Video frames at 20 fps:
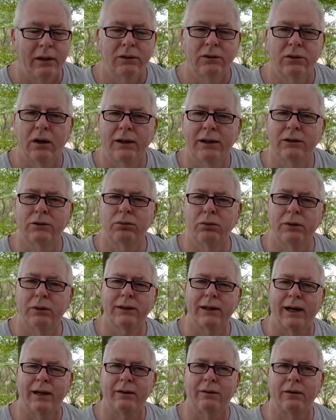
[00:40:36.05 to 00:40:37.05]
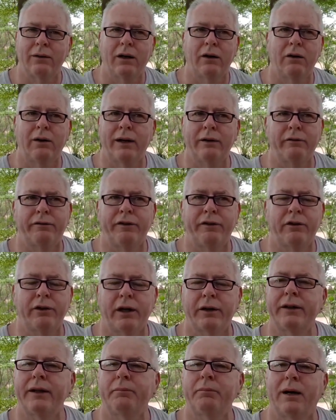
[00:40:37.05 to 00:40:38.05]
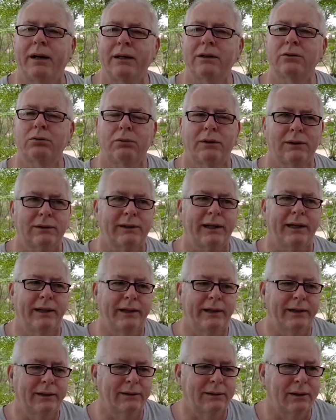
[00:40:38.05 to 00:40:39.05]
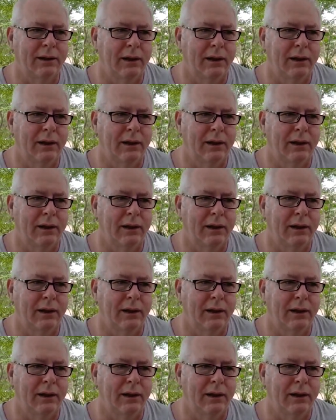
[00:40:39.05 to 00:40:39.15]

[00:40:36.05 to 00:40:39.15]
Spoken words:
So I don't know, I don't feel nothing, but I just want to say this,